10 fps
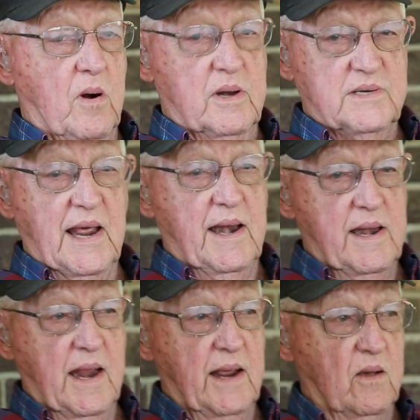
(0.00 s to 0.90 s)
San
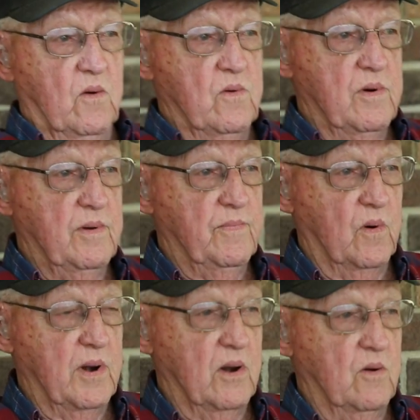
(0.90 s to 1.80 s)
Diego,
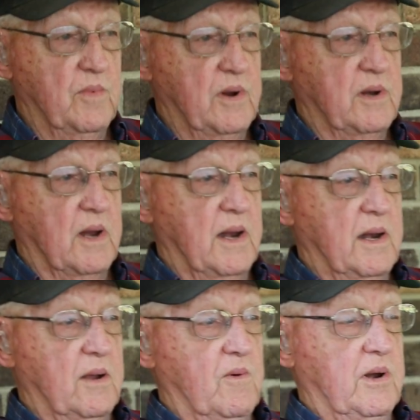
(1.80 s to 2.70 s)
Point Loma,
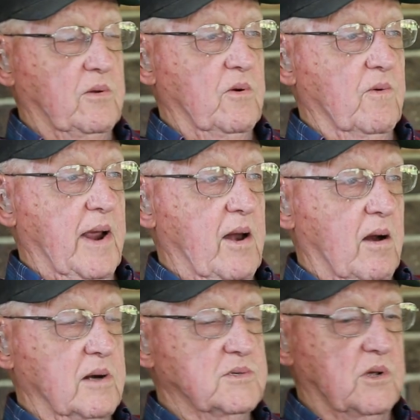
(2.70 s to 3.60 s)
and I went to
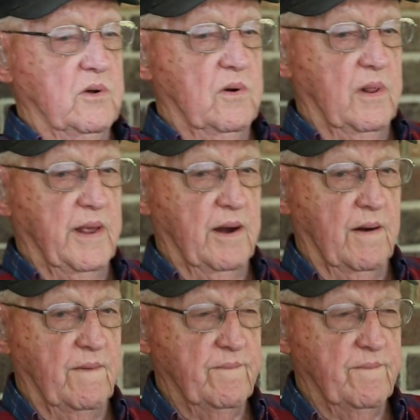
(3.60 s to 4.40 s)
radar school there